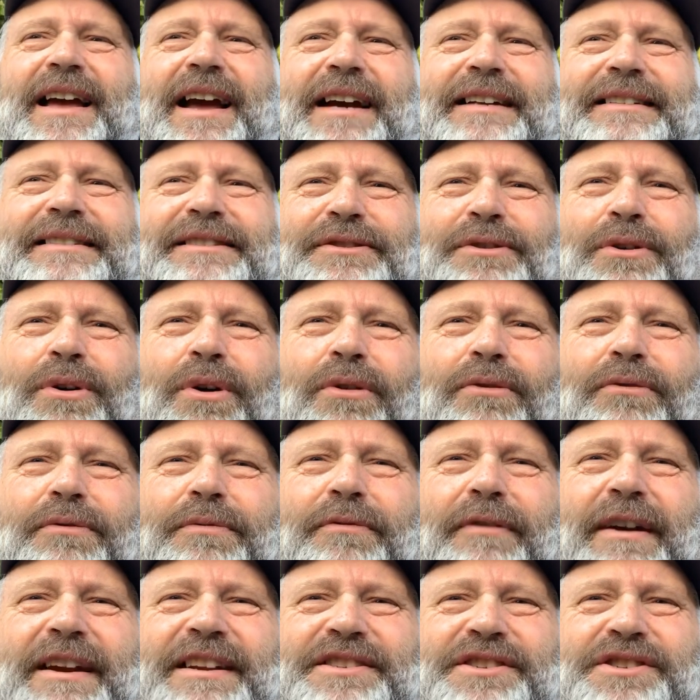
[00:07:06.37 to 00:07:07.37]
I did the whole
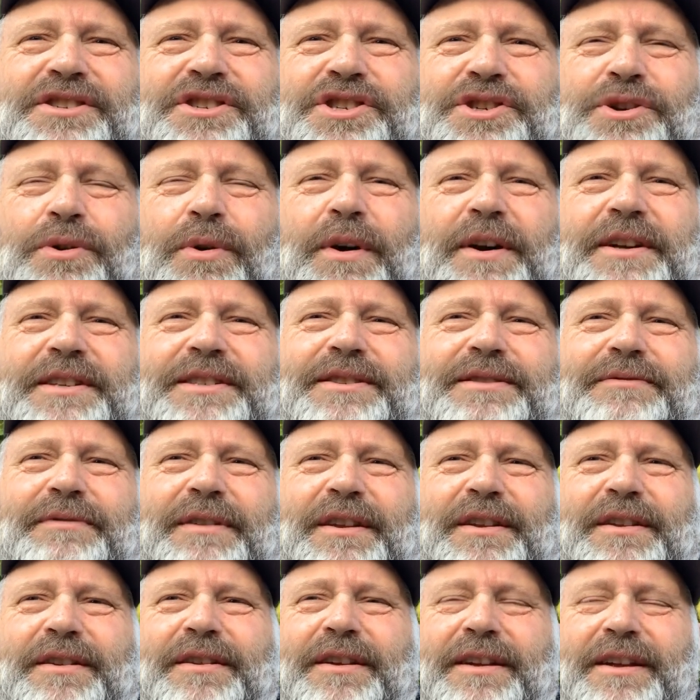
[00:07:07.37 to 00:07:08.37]
race in shorts.
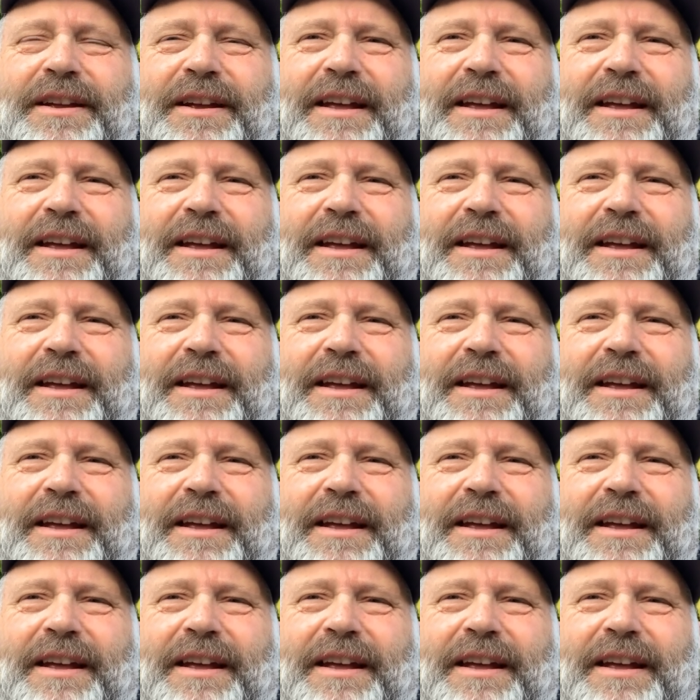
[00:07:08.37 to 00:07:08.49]
And